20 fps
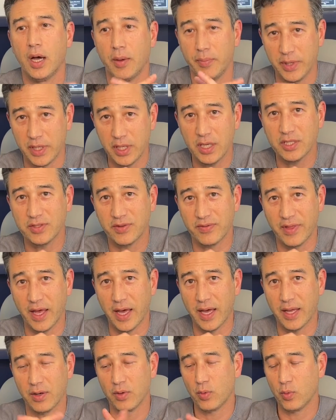Because of
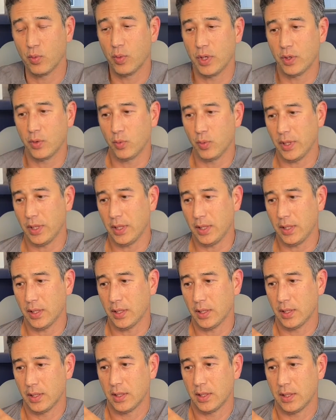that, when we
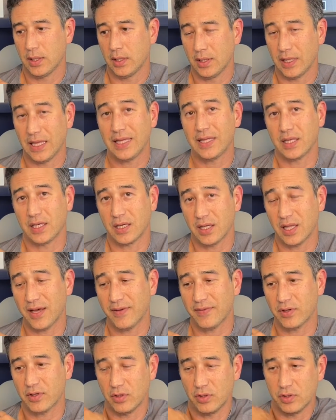lengthen
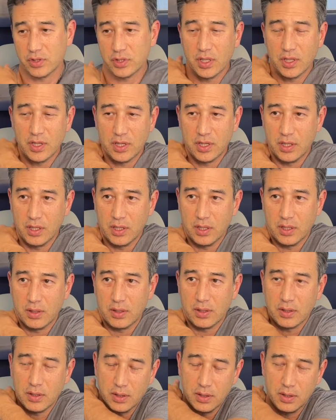clavicles,
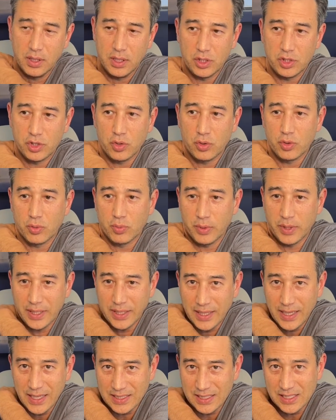the shoulder
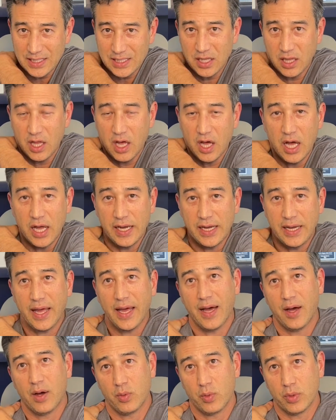blade can slide
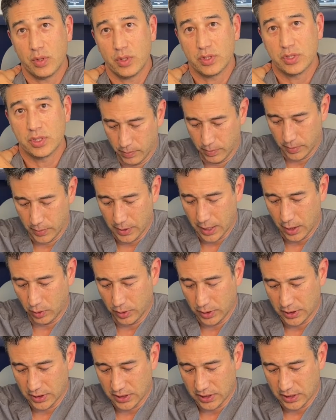outwards. Not
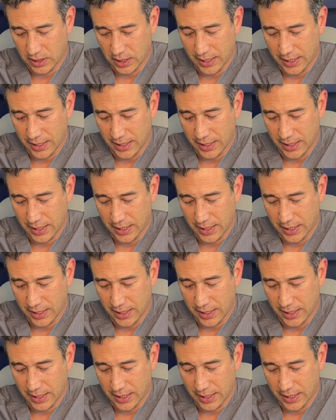only does it slide